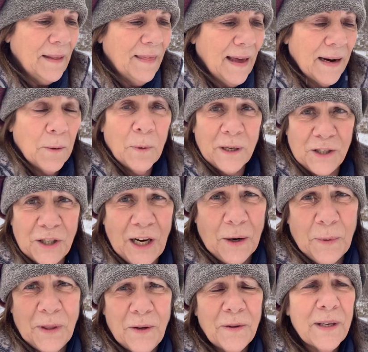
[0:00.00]
that I want to share
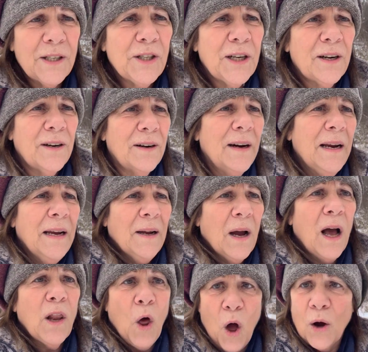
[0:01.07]
with you this year,
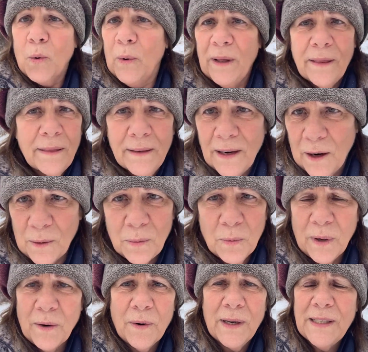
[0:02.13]
along with, you know,
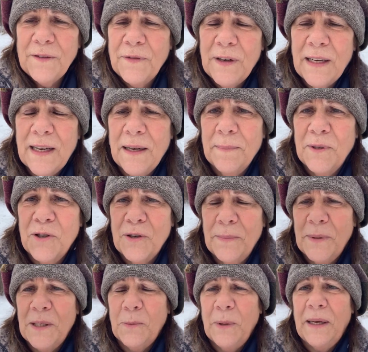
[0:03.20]
what are our different income
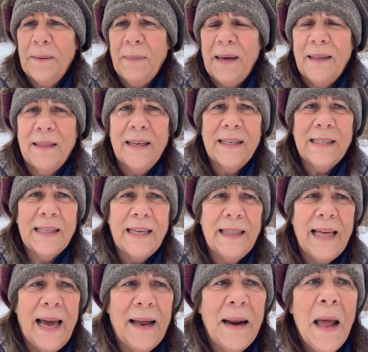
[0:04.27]
streams that we can make and things like
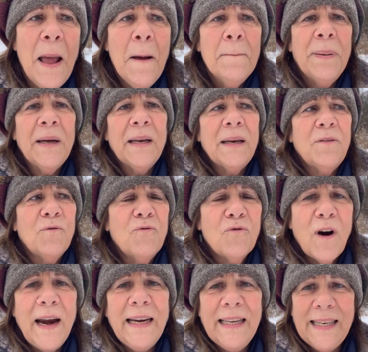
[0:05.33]
that. But
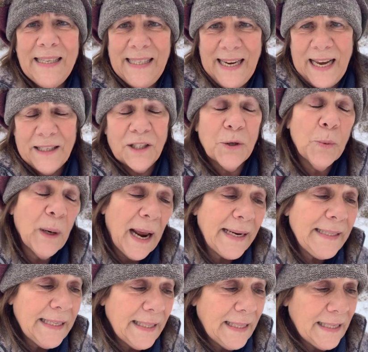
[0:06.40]
write it down. So what I
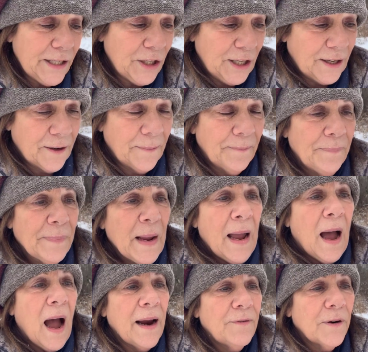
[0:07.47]
did this year,
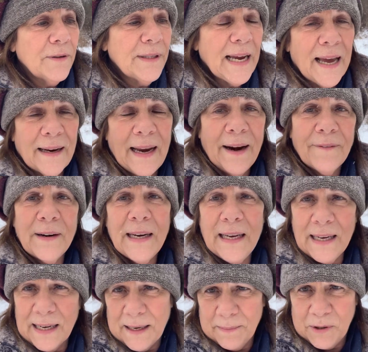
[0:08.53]
I wrote down every
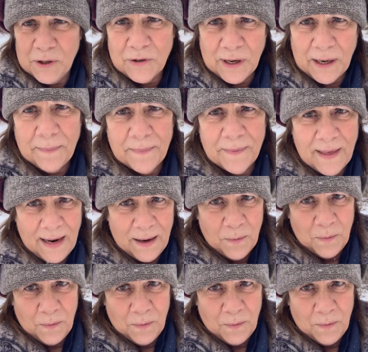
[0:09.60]
income stream that